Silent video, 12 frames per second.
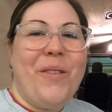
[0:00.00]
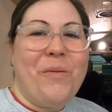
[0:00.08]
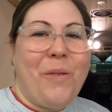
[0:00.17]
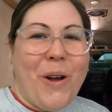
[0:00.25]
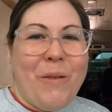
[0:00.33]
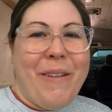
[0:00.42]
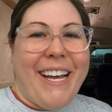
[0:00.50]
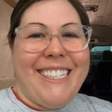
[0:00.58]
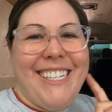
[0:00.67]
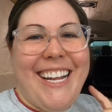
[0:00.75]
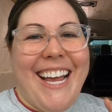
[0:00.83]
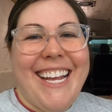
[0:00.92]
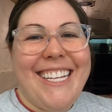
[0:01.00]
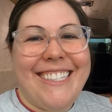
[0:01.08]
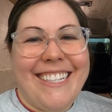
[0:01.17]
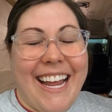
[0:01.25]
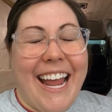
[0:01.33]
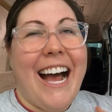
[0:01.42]
Welcome back. Today is
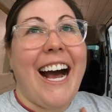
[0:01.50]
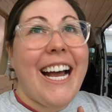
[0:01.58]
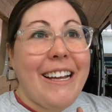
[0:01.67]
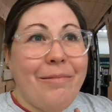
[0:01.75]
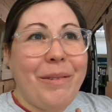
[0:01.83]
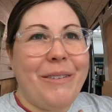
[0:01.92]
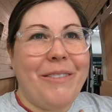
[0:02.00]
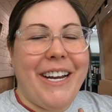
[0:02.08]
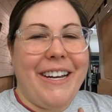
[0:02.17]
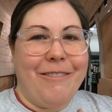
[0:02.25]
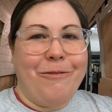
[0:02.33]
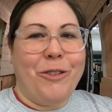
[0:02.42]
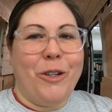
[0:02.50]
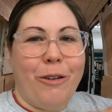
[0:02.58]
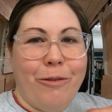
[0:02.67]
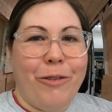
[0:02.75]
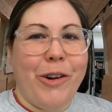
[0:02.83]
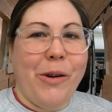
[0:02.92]
the day I've been waiting for
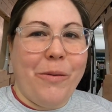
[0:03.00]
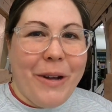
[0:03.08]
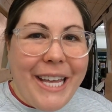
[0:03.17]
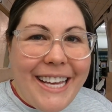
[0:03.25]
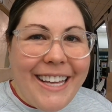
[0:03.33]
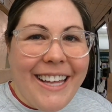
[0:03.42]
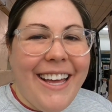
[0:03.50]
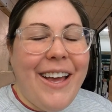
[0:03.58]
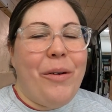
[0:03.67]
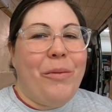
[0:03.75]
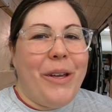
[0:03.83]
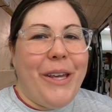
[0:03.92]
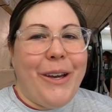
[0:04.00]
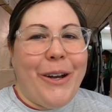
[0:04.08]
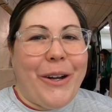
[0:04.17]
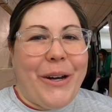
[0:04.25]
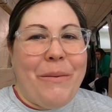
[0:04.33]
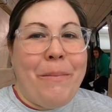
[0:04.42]
a week. We are
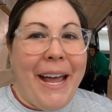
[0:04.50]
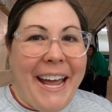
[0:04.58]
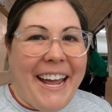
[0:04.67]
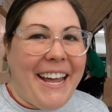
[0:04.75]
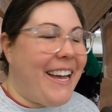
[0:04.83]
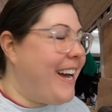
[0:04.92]
gonna paint.